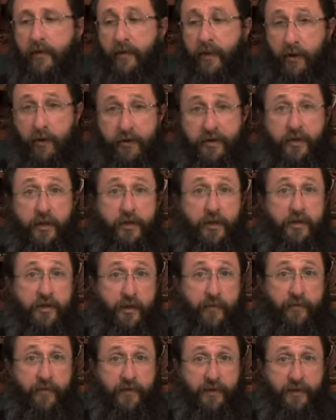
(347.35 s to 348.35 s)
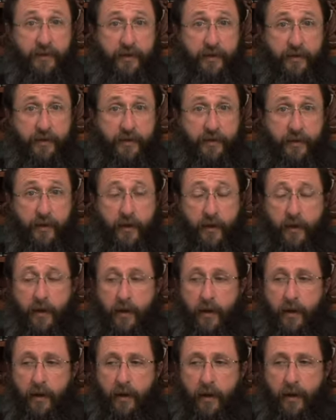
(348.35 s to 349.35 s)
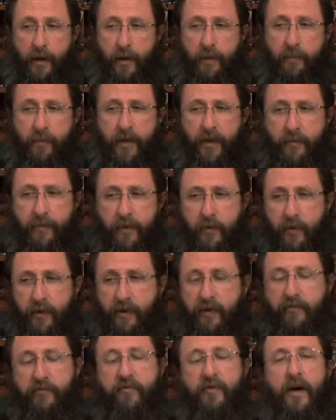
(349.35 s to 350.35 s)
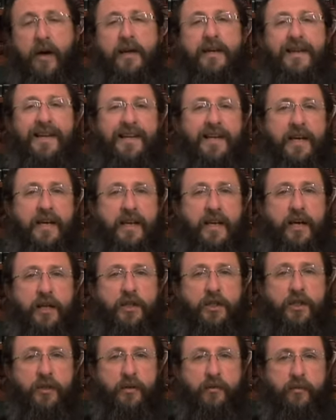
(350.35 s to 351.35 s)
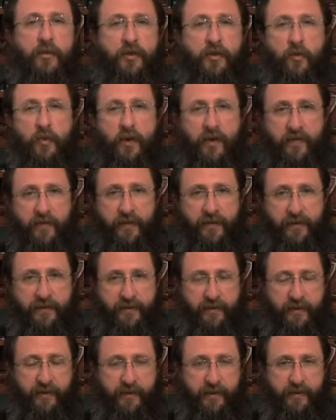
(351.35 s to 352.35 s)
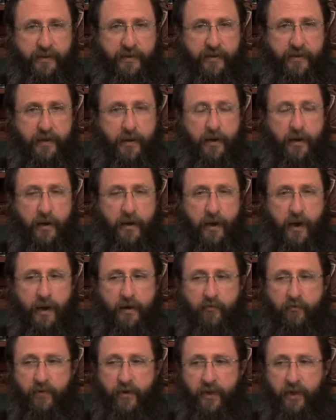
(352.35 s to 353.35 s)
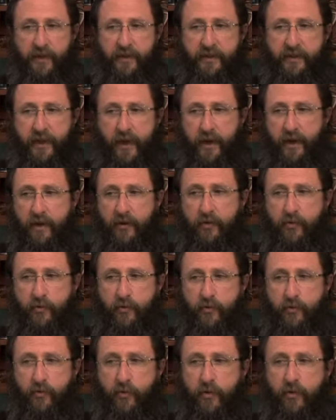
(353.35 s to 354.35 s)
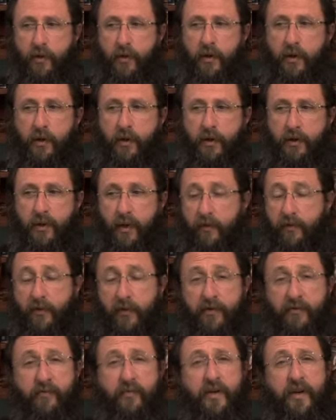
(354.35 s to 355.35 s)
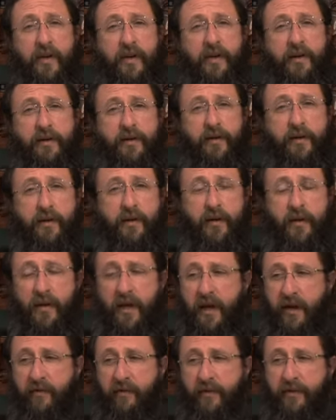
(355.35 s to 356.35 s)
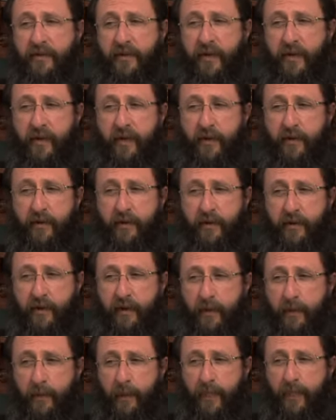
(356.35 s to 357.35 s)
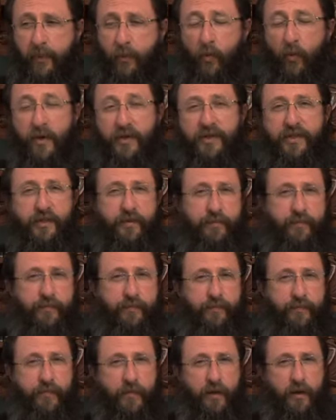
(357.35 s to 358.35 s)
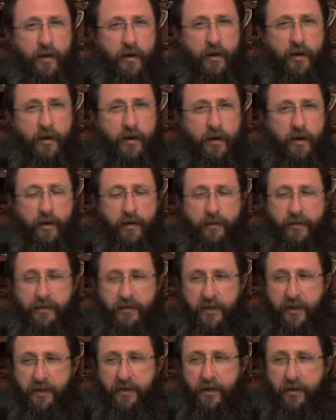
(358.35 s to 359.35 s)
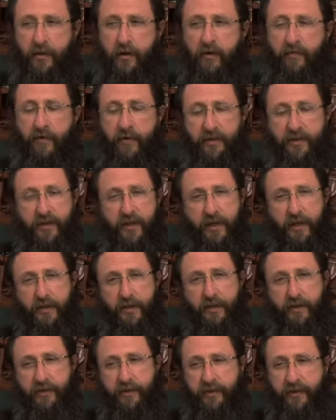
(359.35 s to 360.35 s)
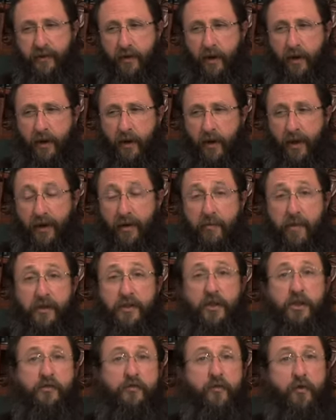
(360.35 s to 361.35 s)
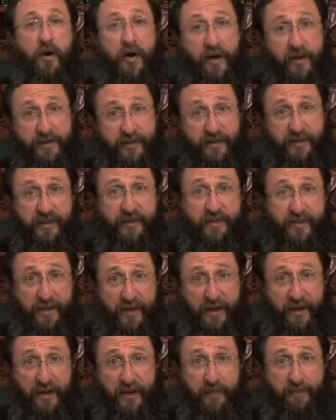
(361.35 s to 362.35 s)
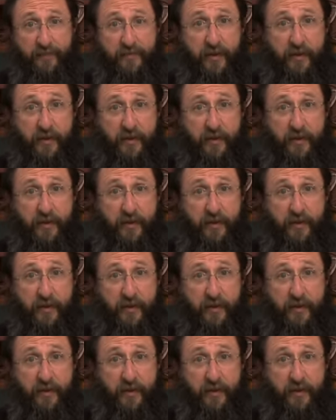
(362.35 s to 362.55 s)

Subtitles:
that our sages emphasize. And maybe we can find a connection between these things and realize yet a new level of meaning inherent in the wisdom, the teaching of our sages, and a message for us today